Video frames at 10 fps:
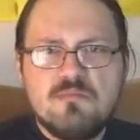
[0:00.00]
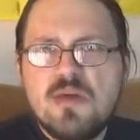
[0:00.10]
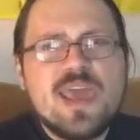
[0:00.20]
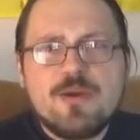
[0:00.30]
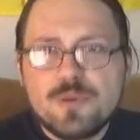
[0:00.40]

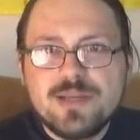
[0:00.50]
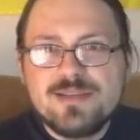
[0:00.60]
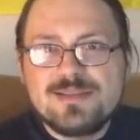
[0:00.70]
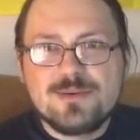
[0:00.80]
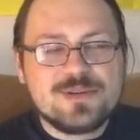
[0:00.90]

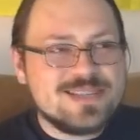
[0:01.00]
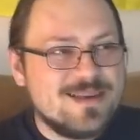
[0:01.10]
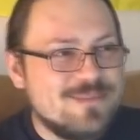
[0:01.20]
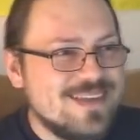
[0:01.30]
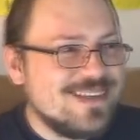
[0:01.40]
parents or
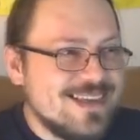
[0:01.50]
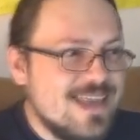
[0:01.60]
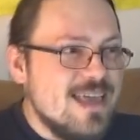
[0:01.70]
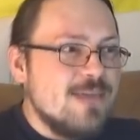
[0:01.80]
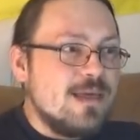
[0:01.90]
something.
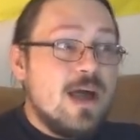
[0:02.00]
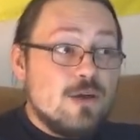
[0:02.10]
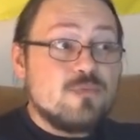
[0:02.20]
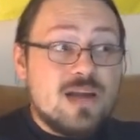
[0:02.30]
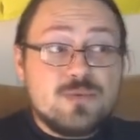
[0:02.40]

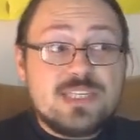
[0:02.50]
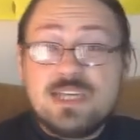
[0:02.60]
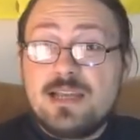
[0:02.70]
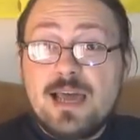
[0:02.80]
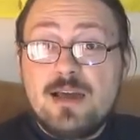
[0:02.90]
Now, are we
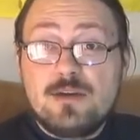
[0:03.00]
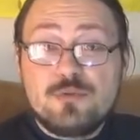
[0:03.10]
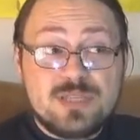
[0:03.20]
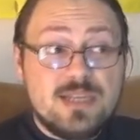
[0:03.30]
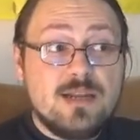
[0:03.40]
still
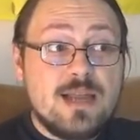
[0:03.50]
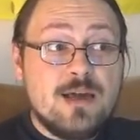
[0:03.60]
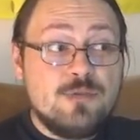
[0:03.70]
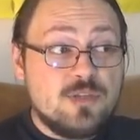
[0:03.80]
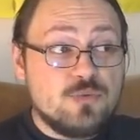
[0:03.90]

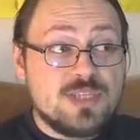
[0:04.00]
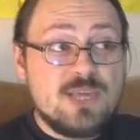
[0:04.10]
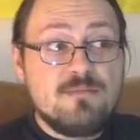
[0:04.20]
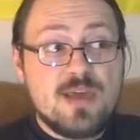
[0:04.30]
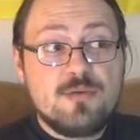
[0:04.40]
allowed to
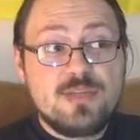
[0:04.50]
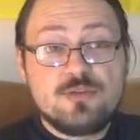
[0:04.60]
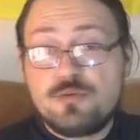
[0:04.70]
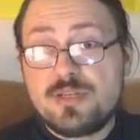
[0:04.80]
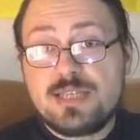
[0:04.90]
say
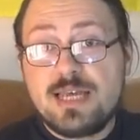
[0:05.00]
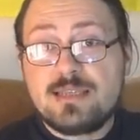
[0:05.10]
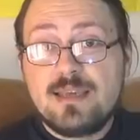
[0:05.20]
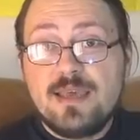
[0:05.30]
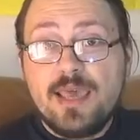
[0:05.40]
parents, or is
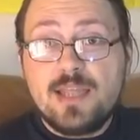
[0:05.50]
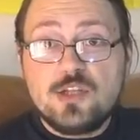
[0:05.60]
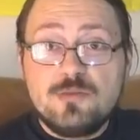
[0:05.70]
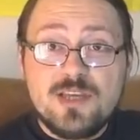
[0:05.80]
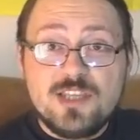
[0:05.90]
that
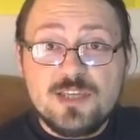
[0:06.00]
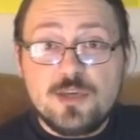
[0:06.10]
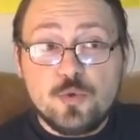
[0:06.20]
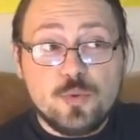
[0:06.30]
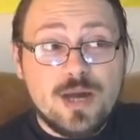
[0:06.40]

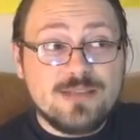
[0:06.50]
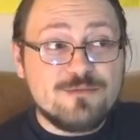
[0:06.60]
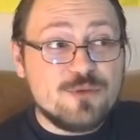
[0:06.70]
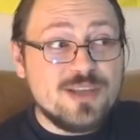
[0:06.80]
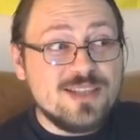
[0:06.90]
LGBTQ
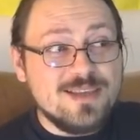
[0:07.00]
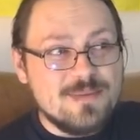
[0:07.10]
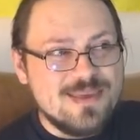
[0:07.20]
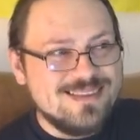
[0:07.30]
unfriendly?